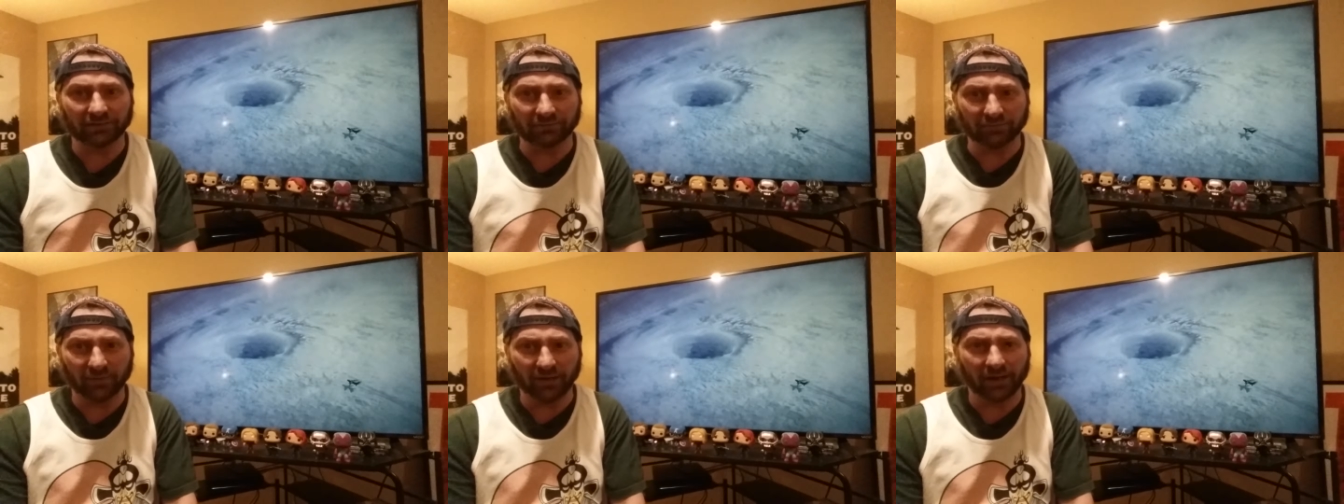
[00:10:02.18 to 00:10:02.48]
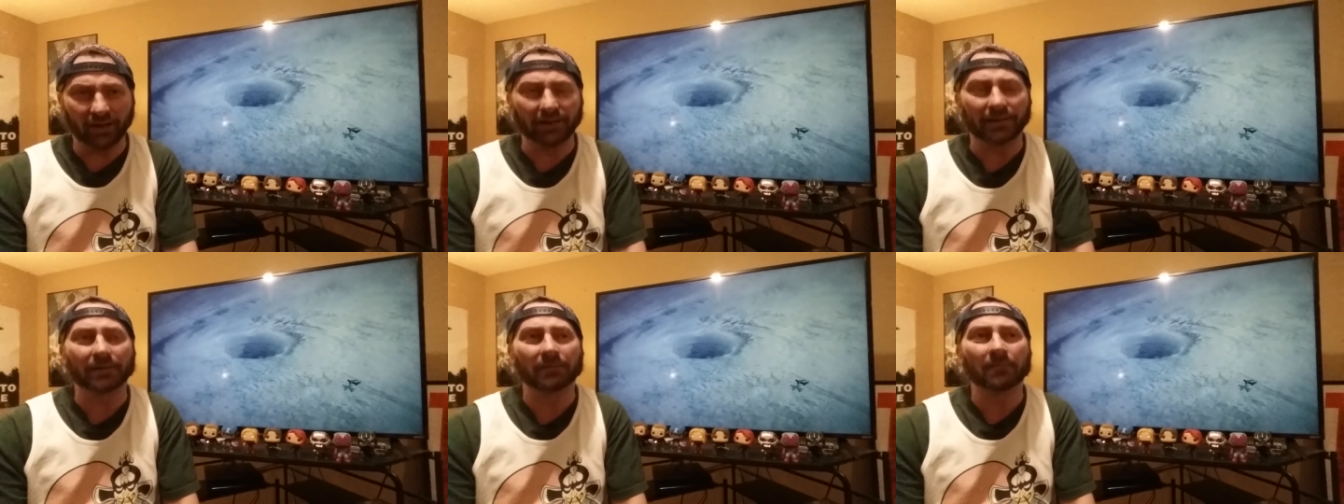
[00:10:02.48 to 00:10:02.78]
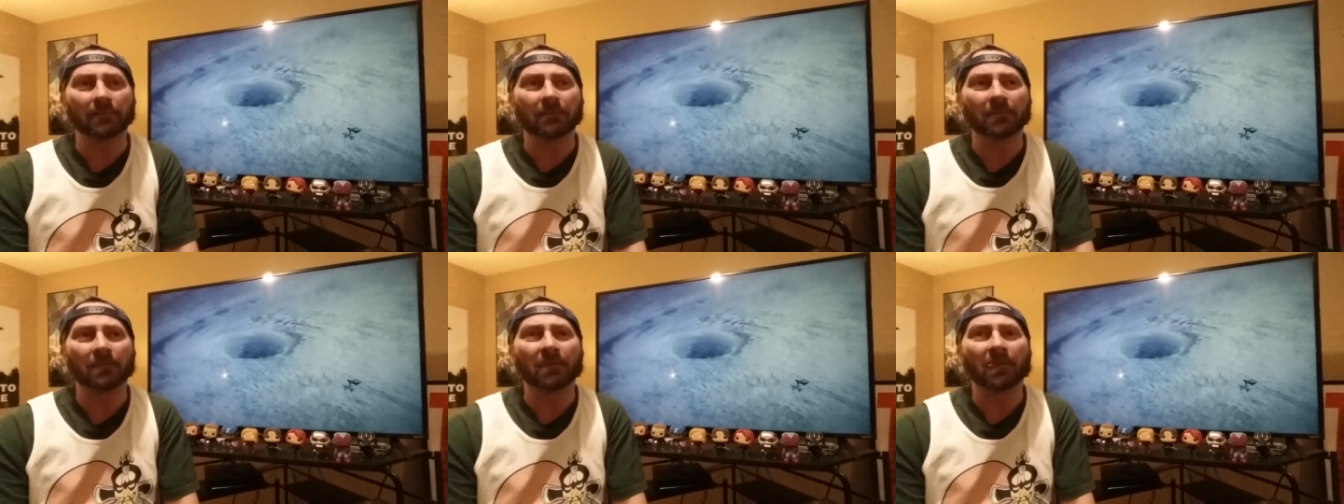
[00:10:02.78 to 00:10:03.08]
see why.
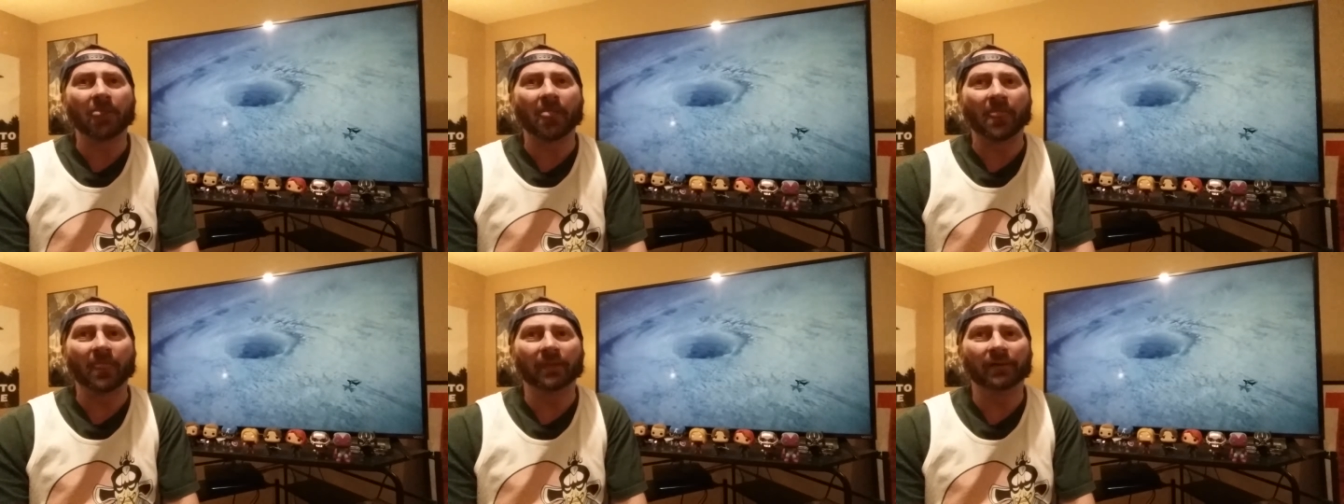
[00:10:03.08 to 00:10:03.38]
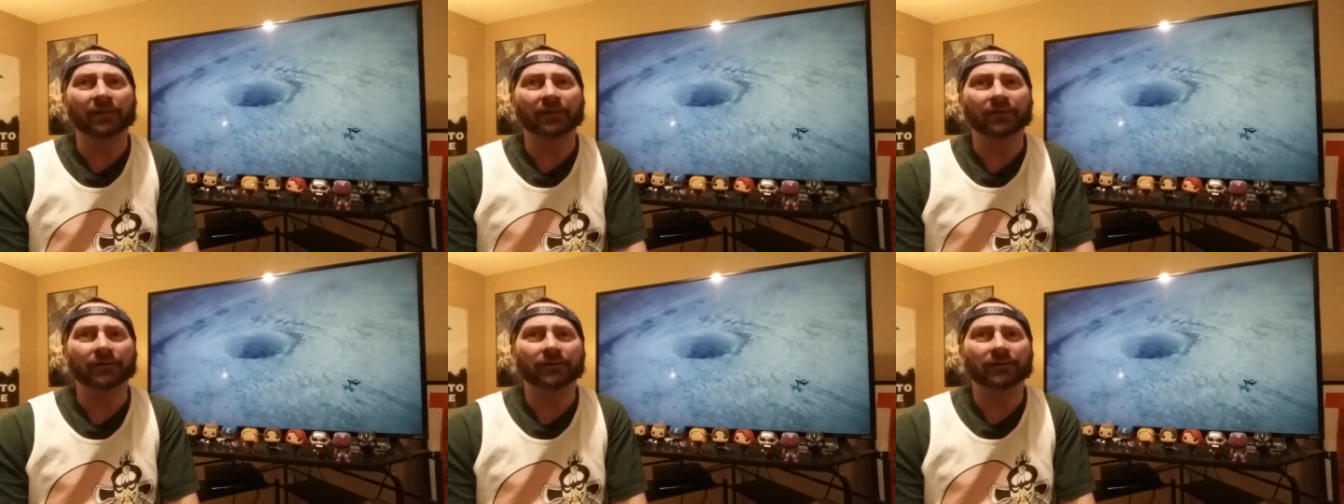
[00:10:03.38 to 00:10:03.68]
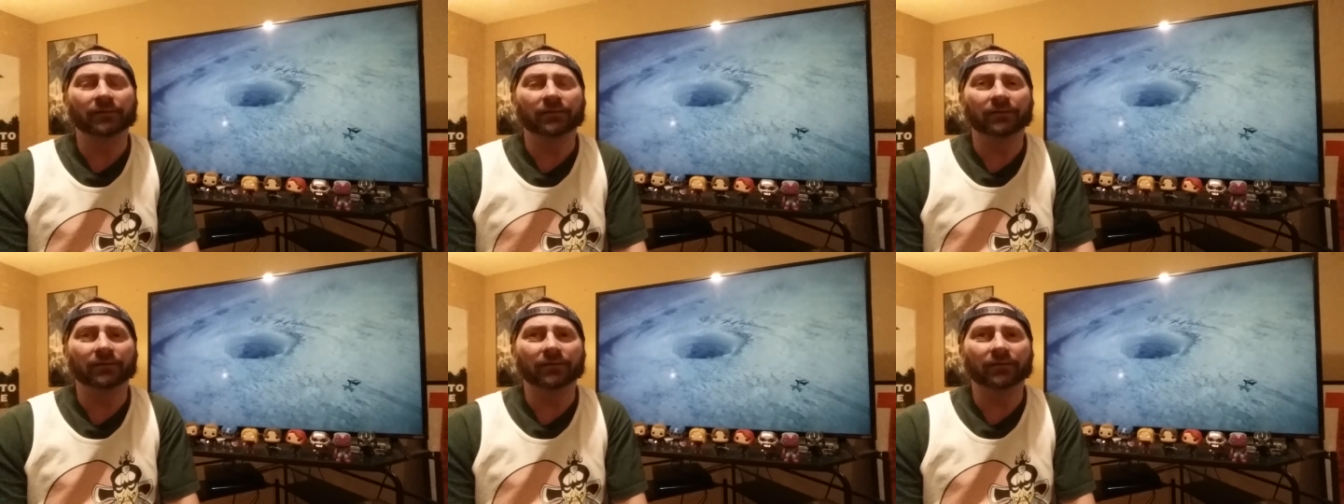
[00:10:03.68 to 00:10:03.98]

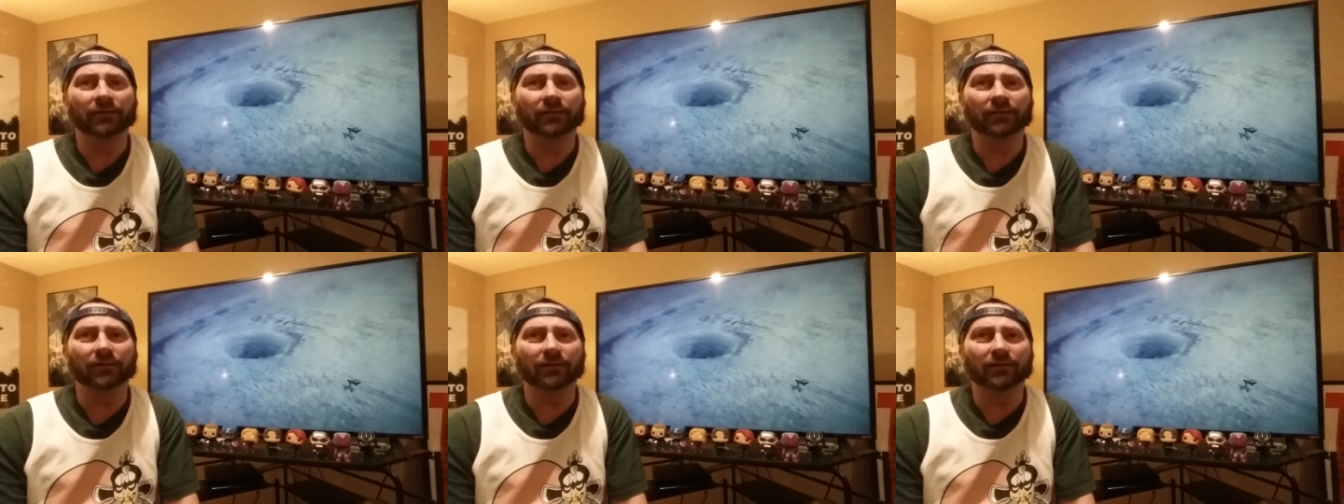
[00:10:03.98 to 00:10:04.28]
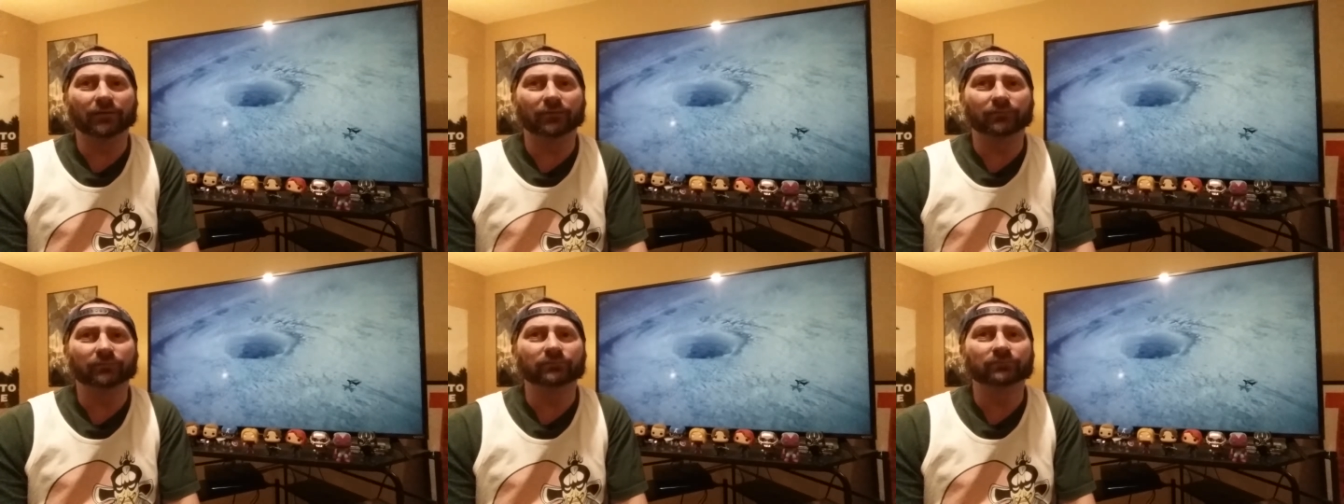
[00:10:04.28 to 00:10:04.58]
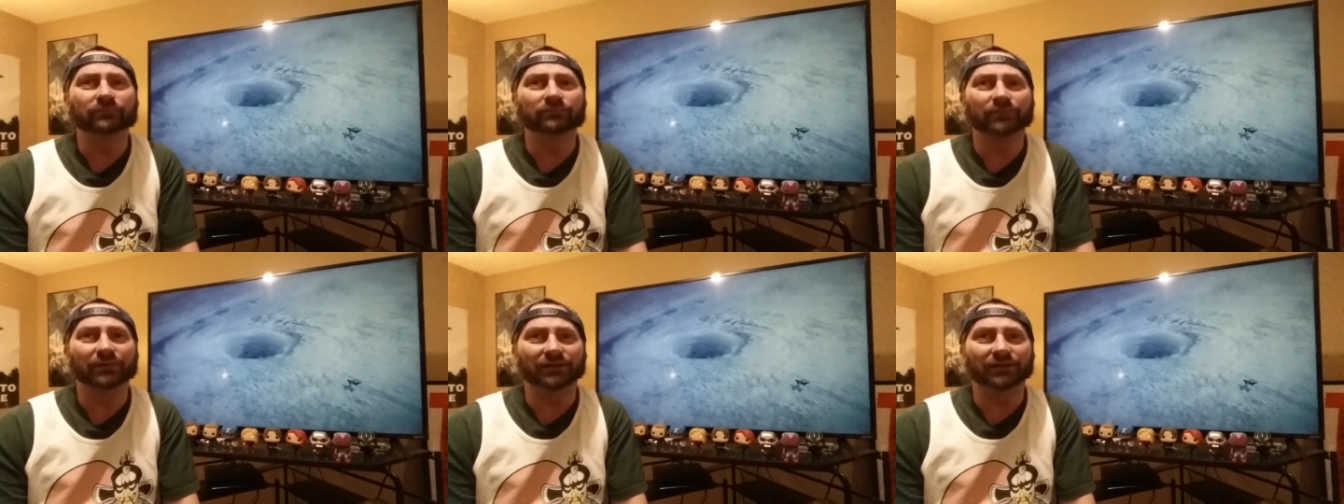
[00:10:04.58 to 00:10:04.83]
Um,